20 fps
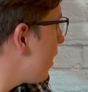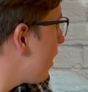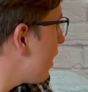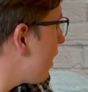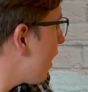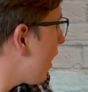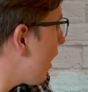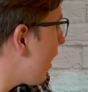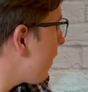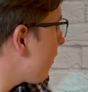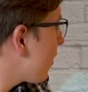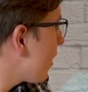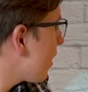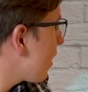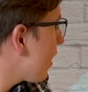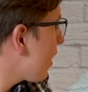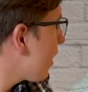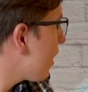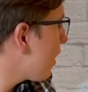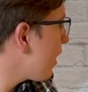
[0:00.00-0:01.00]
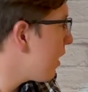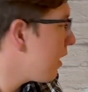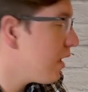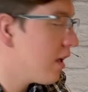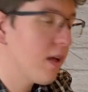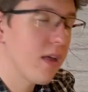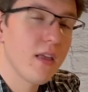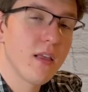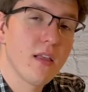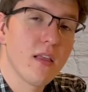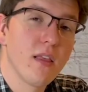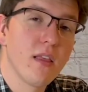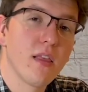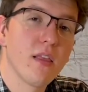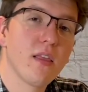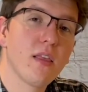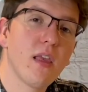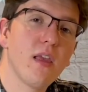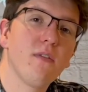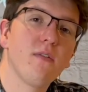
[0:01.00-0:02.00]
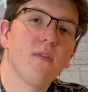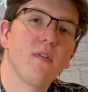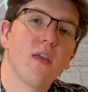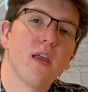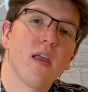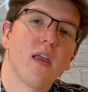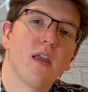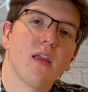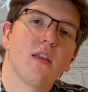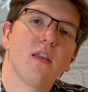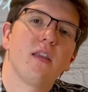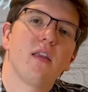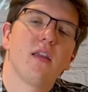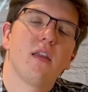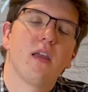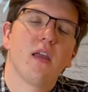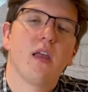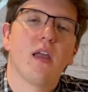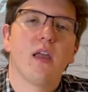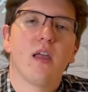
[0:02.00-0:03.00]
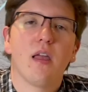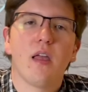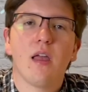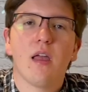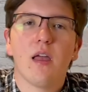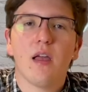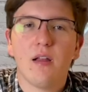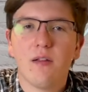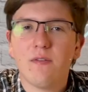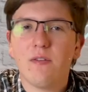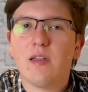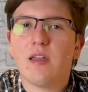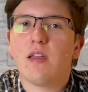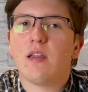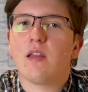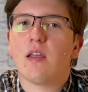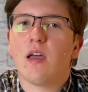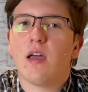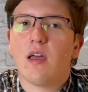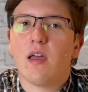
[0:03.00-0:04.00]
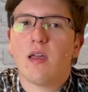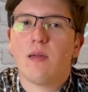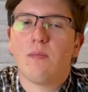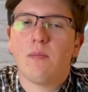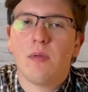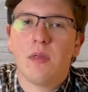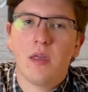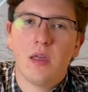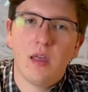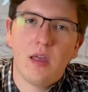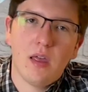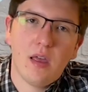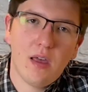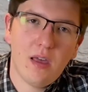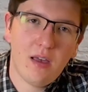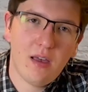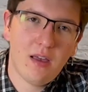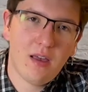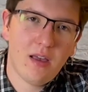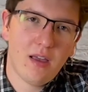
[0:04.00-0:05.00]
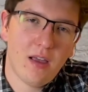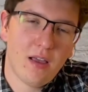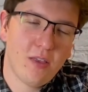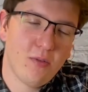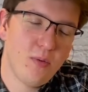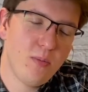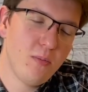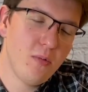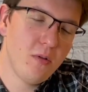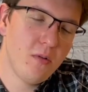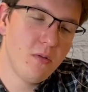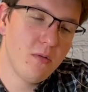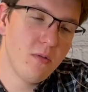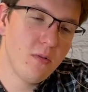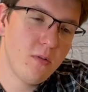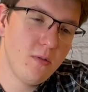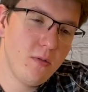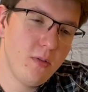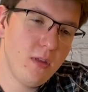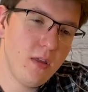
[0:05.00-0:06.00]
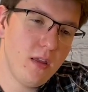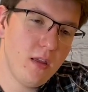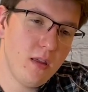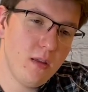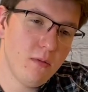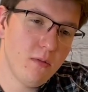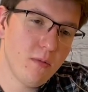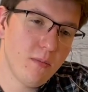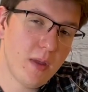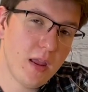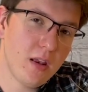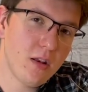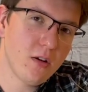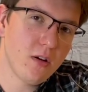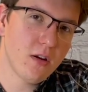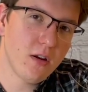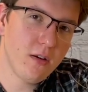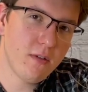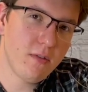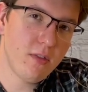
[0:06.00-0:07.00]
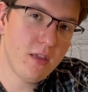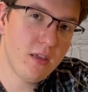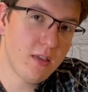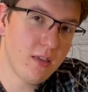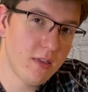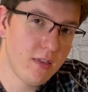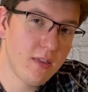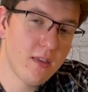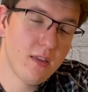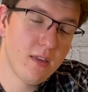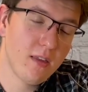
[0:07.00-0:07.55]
having a safe and healthy time as we move through the remainder of this